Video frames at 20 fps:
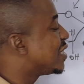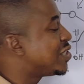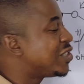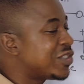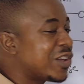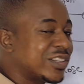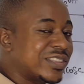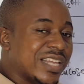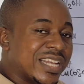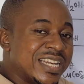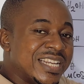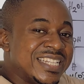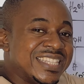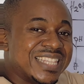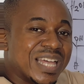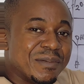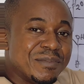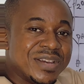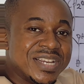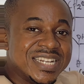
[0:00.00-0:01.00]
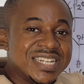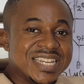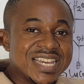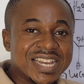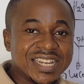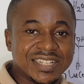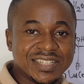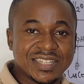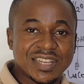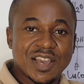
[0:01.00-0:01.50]
is not an
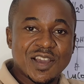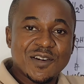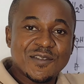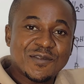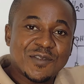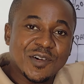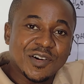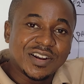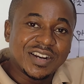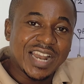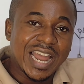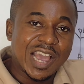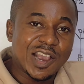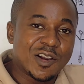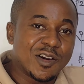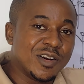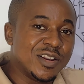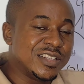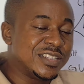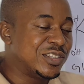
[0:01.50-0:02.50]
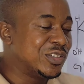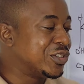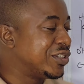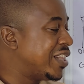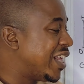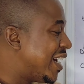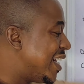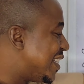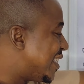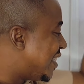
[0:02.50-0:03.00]
intermediate for glycolysis, so
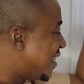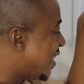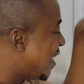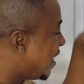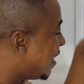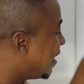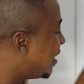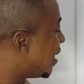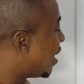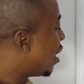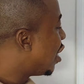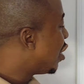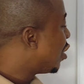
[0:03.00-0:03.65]
there is need